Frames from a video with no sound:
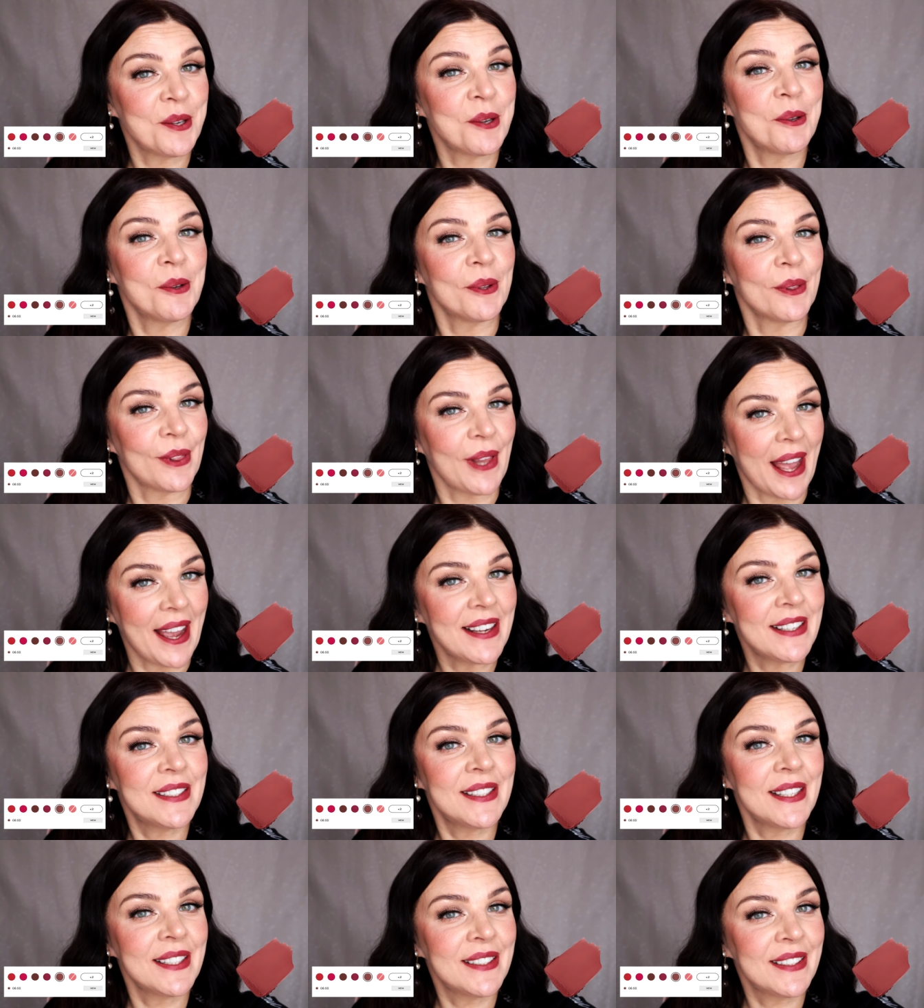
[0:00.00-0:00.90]
Do you
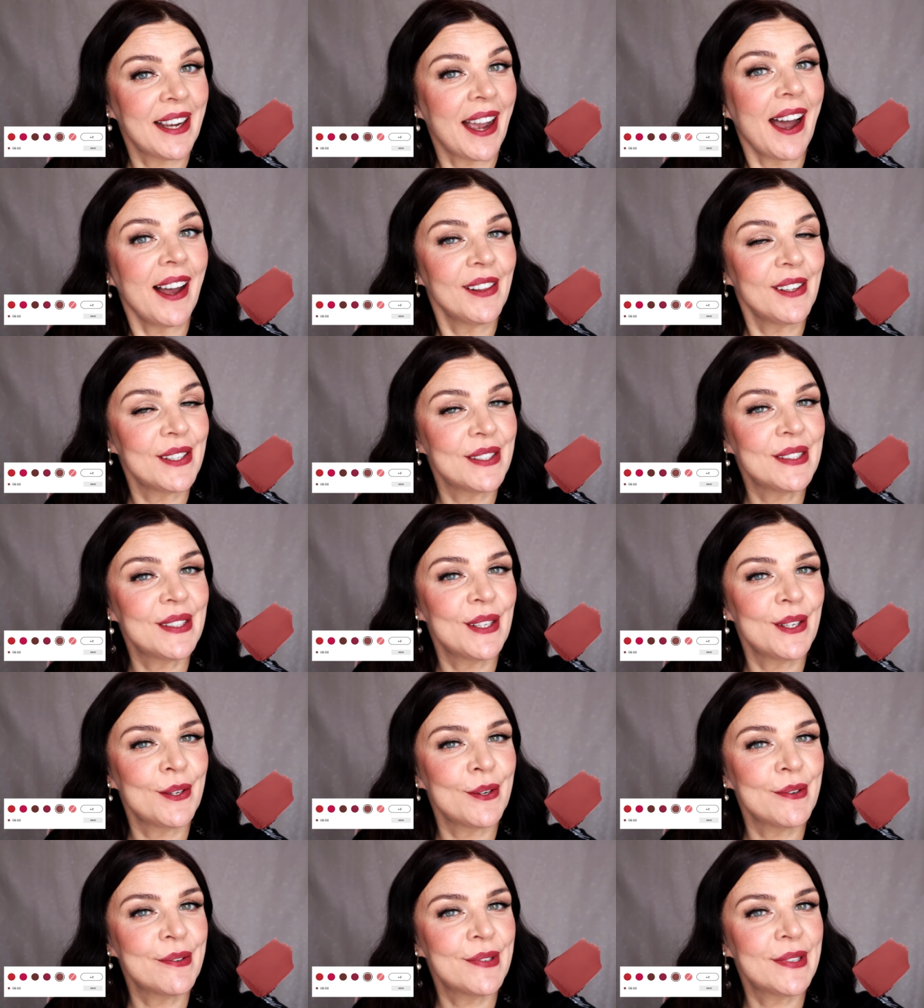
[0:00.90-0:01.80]
like this color
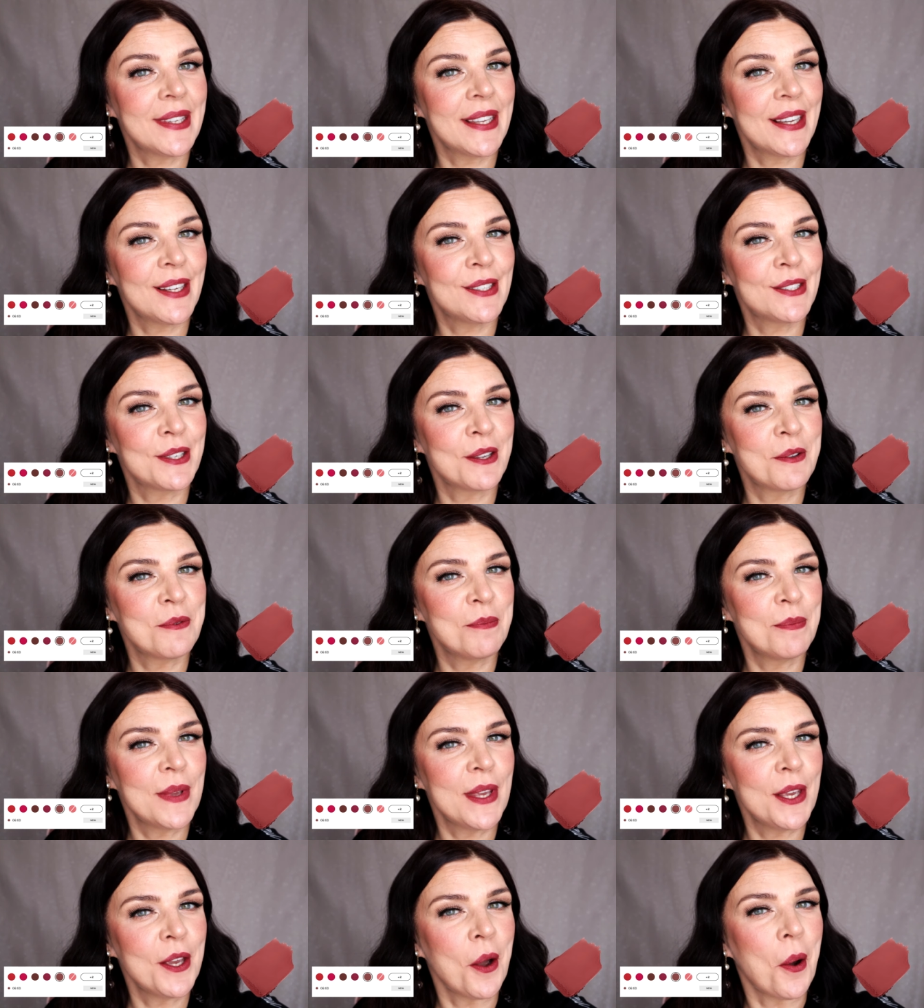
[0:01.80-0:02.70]
06
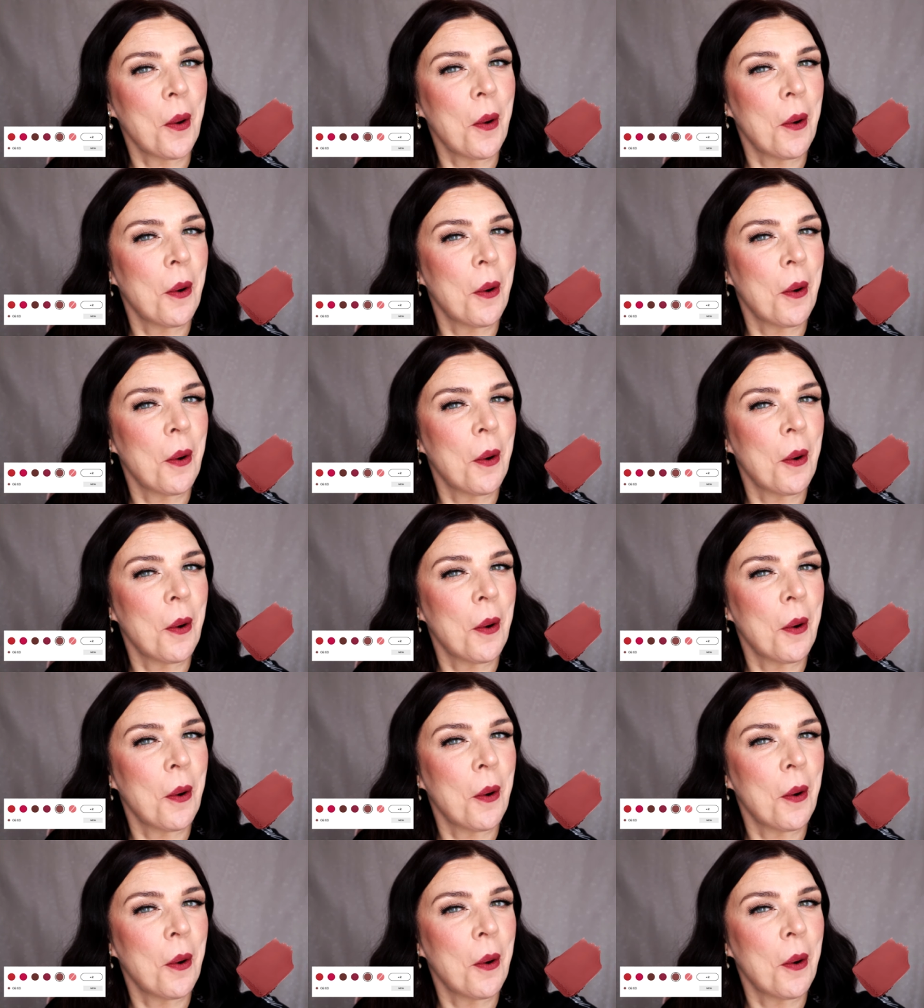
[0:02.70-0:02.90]
on me